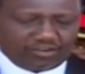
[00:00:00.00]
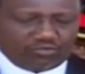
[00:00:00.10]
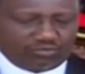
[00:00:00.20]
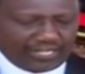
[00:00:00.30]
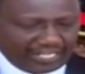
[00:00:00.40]

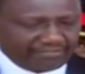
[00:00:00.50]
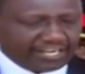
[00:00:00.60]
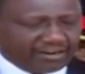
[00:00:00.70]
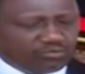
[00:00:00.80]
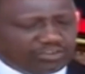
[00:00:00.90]

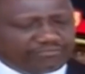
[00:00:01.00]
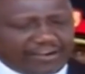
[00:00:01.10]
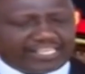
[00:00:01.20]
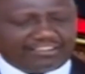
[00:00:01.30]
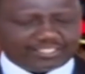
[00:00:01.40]
Whenever we
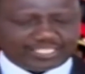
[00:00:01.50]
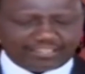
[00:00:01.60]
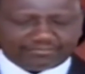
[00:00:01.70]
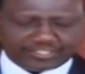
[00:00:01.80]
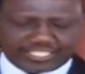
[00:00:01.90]
find
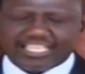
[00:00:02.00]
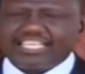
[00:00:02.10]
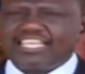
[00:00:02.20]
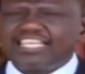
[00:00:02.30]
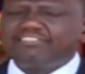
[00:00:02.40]
ourselves
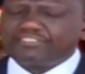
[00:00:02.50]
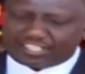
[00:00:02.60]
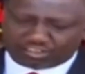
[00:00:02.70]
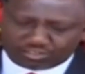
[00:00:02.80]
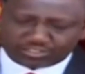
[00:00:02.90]

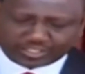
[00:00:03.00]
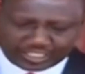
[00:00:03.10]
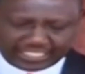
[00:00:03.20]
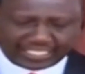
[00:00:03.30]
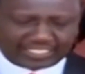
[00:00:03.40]
even
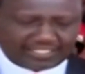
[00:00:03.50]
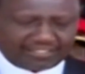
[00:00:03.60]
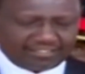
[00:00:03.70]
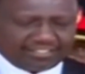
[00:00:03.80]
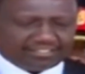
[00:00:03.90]
considering
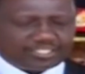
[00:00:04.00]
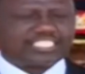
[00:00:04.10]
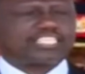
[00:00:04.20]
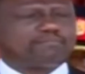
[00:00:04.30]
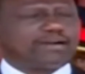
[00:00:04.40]

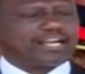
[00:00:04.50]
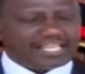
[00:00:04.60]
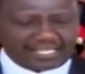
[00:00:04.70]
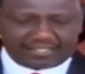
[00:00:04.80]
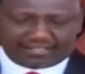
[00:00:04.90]
such a
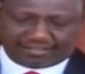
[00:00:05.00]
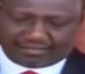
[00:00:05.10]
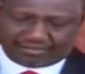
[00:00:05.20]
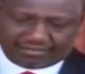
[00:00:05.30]
bargain,